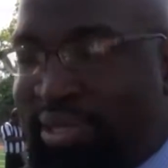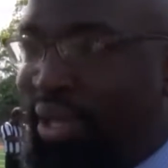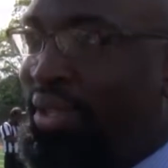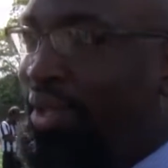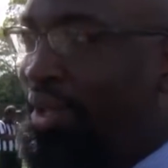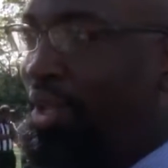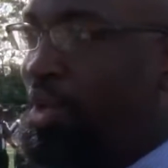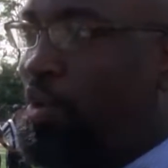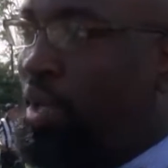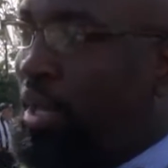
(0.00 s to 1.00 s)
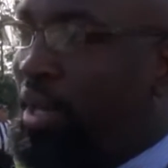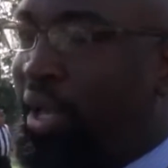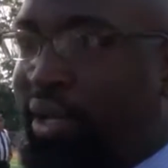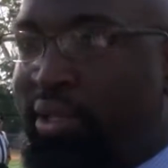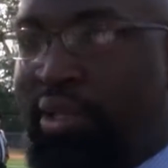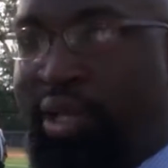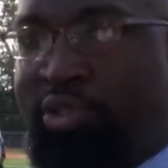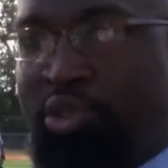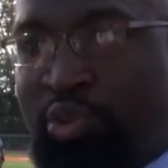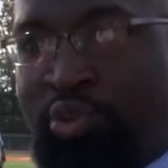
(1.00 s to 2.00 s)
that, you know, not a lot of, a
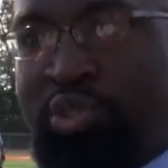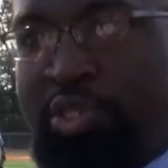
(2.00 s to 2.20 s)
lot of schools